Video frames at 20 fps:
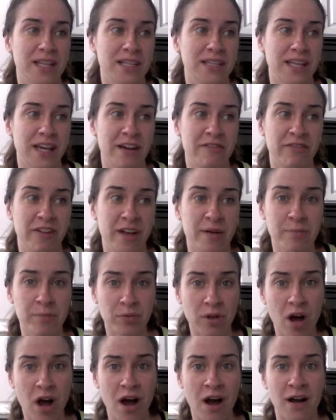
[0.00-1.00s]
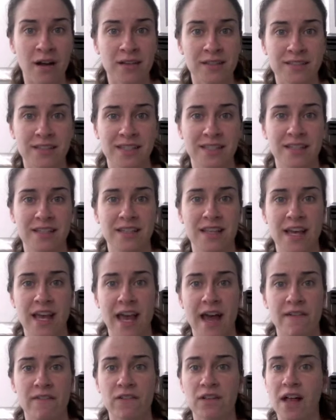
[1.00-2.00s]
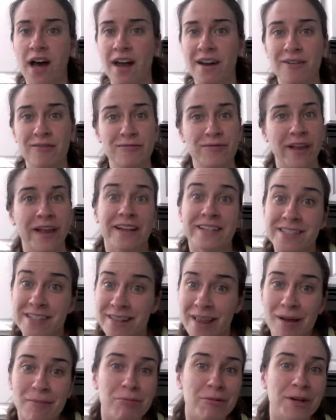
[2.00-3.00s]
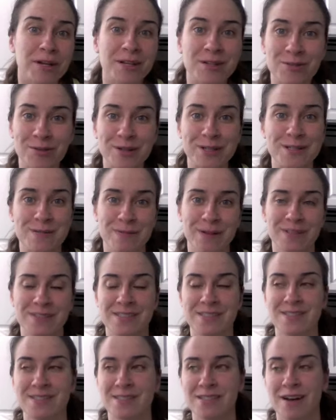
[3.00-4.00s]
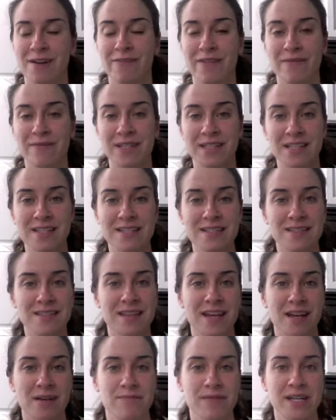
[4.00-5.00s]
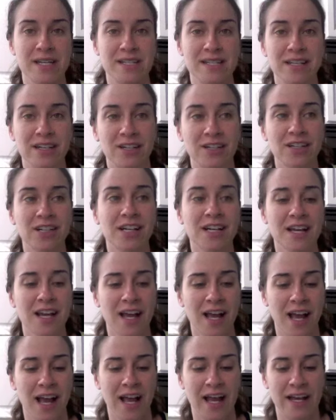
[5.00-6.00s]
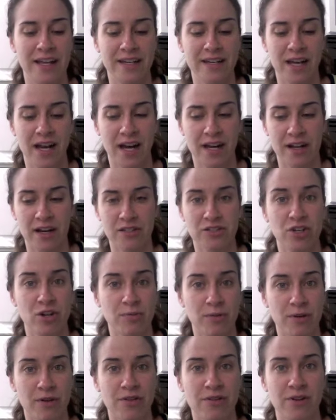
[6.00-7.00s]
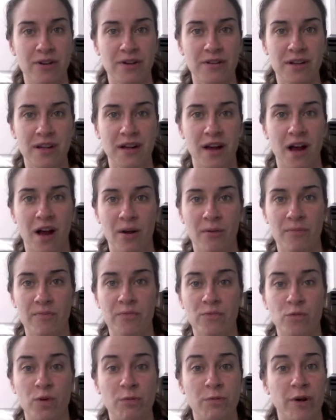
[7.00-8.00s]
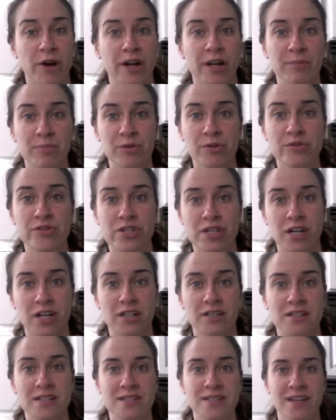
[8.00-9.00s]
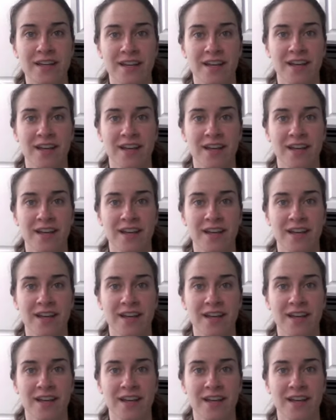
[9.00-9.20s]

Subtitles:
think they have, like, blogs, and they have a lot of, like, celebrity endorsements and stuff. I mean, this is, like, a big deal, and on October 3rd, we're wearing blue shirts